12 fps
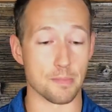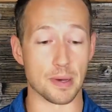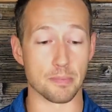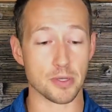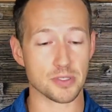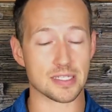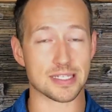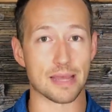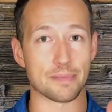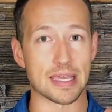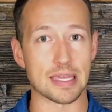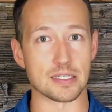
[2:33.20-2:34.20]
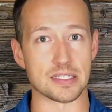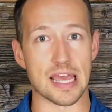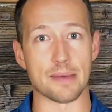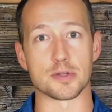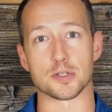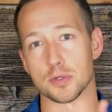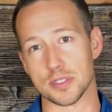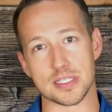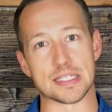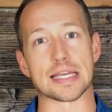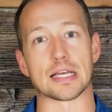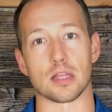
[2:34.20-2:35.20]
but most of the time they get damaged or
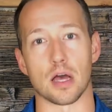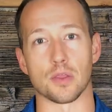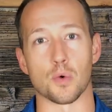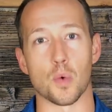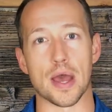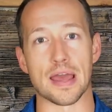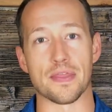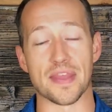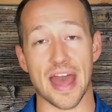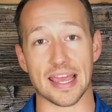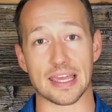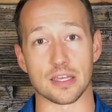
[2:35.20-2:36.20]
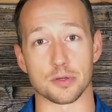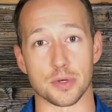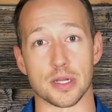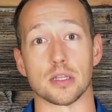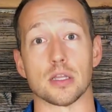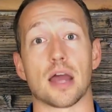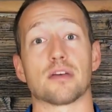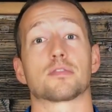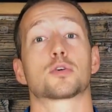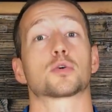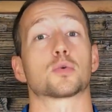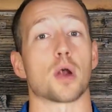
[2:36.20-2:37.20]
sick along the way, and that can create a lot
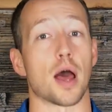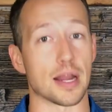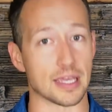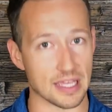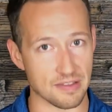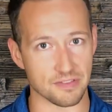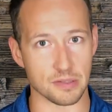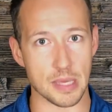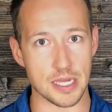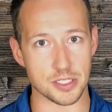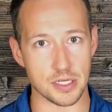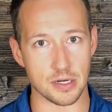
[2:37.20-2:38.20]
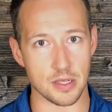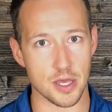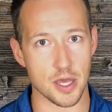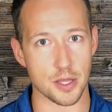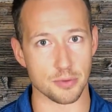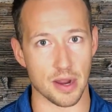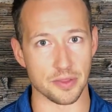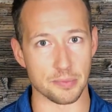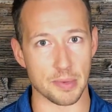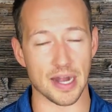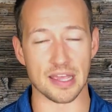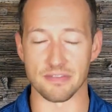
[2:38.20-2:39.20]
of chronic inflammation throughout
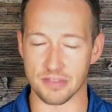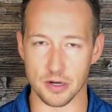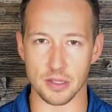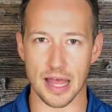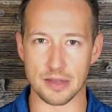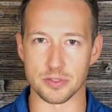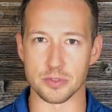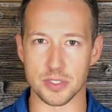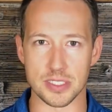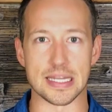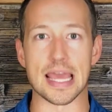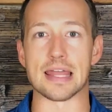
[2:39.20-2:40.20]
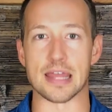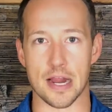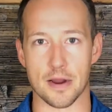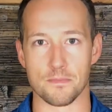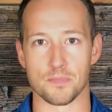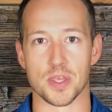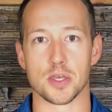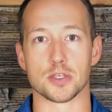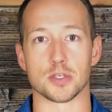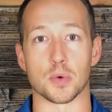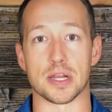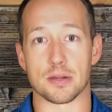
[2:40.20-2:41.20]
the body if they're allowed to stay there.
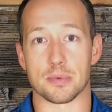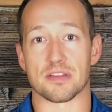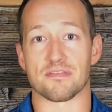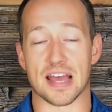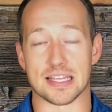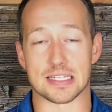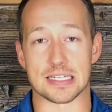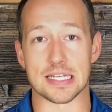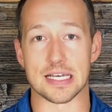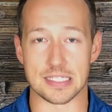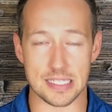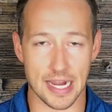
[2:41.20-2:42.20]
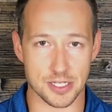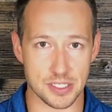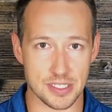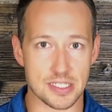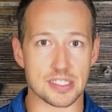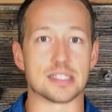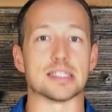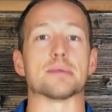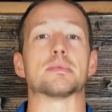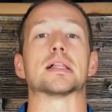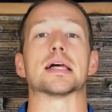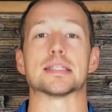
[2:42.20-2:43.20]
So what intermittent fasting does, it actually
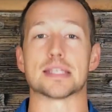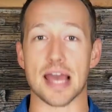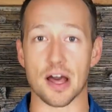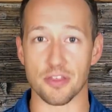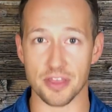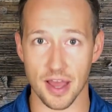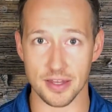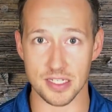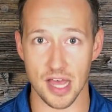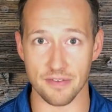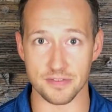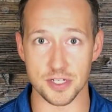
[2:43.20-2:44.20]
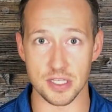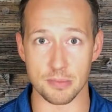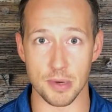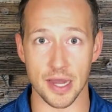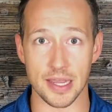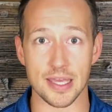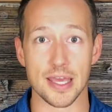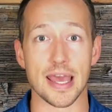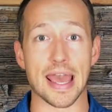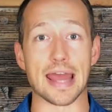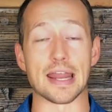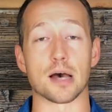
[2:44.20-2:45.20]
stimulates healthy autophagy in the body
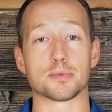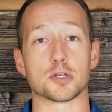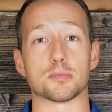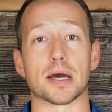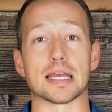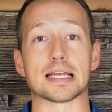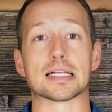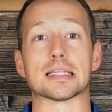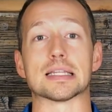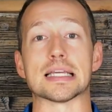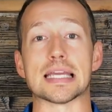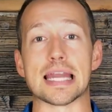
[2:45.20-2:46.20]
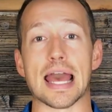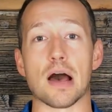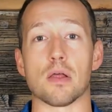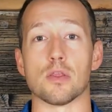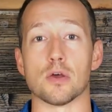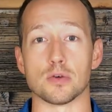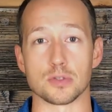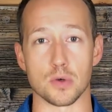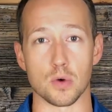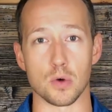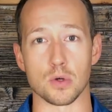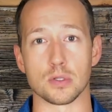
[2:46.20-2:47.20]
and helps your body clean out
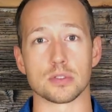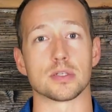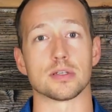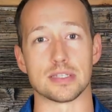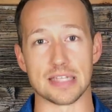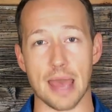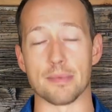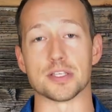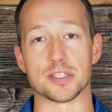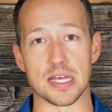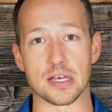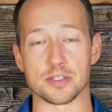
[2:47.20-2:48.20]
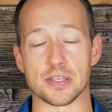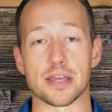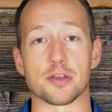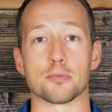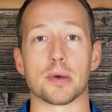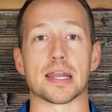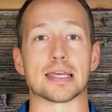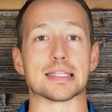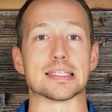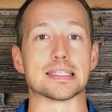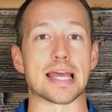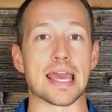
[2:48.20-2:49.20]
those old damaged cells so that your body
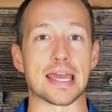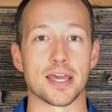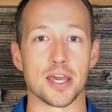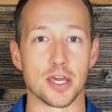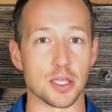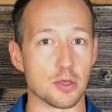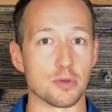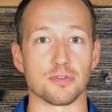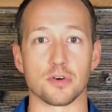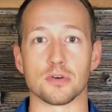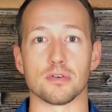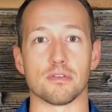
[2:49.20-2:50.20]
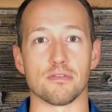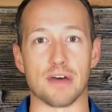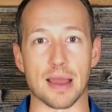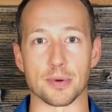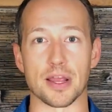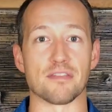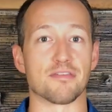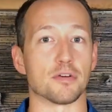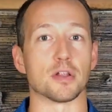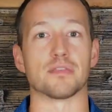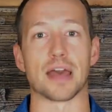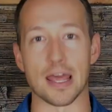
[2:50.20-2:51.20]
can stay youthful, vibrant, and
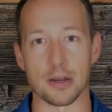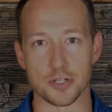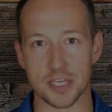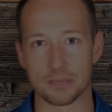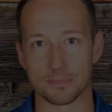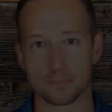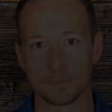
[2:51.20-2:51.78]
full of energy.